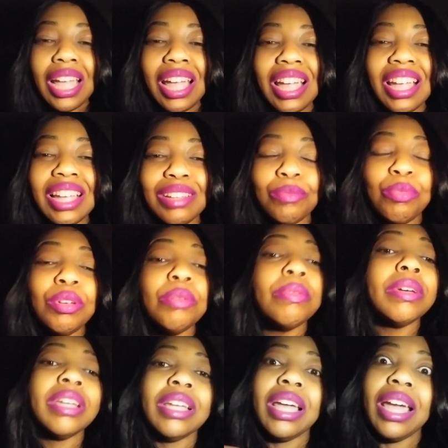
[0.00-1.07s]
And we
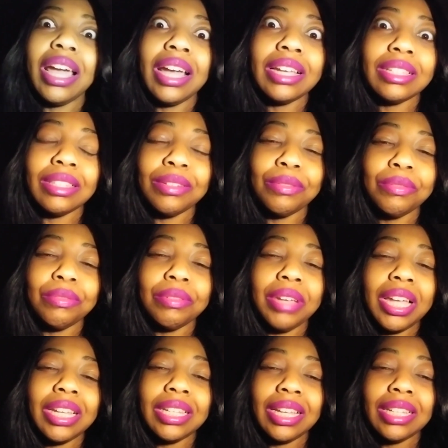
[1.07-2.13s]
were in high school
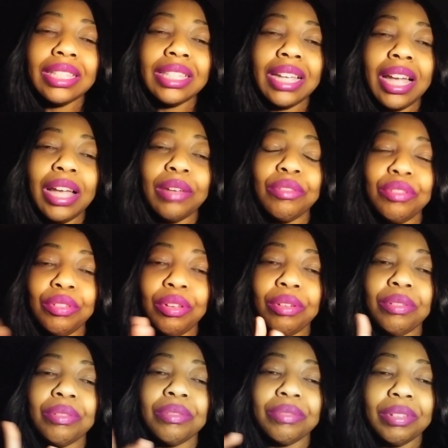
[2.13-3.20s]
at that time,
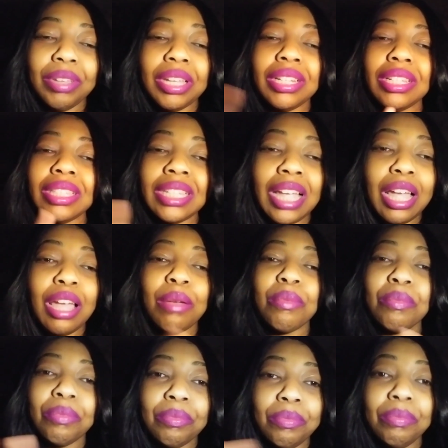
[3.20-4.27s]
at the
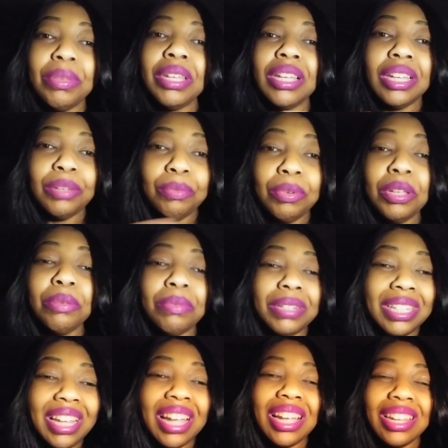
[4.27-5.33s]
time we were
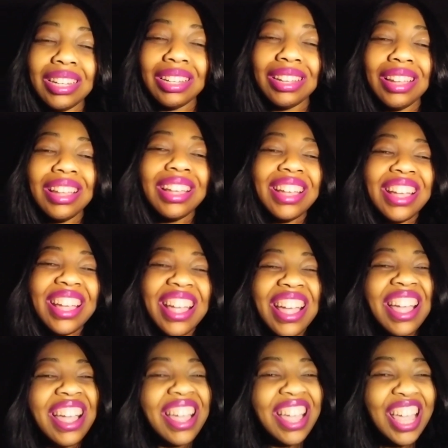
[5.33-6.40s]
dating.
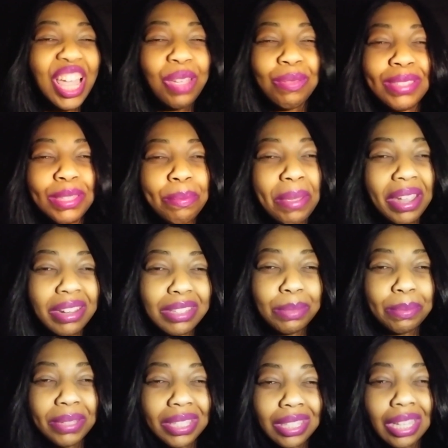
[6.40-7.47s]
He was embarrassed to
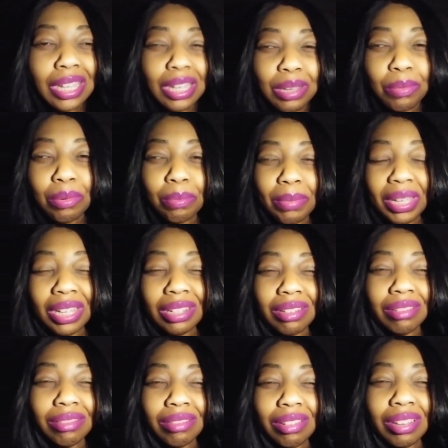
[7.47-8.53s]
be seen with
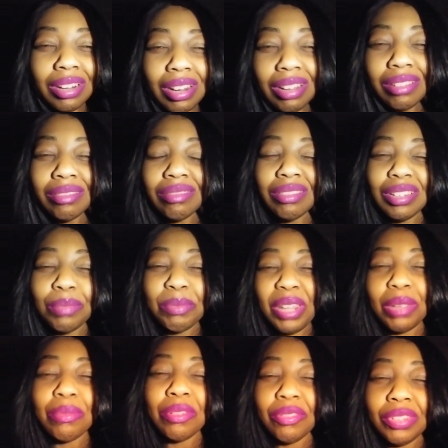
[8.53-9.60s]
me. And I'm
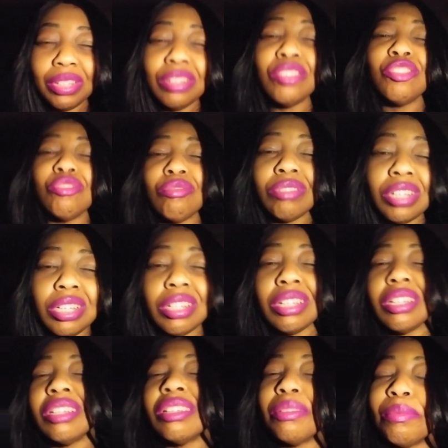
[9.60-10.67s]
like, well, forget you
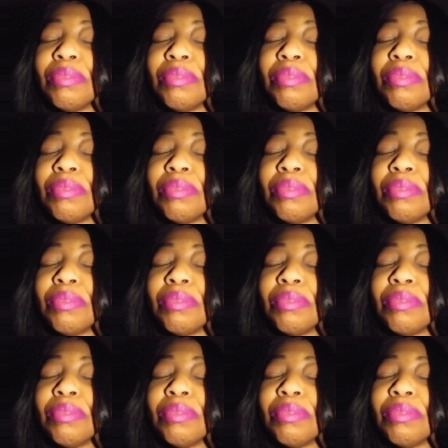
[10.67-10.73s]
then.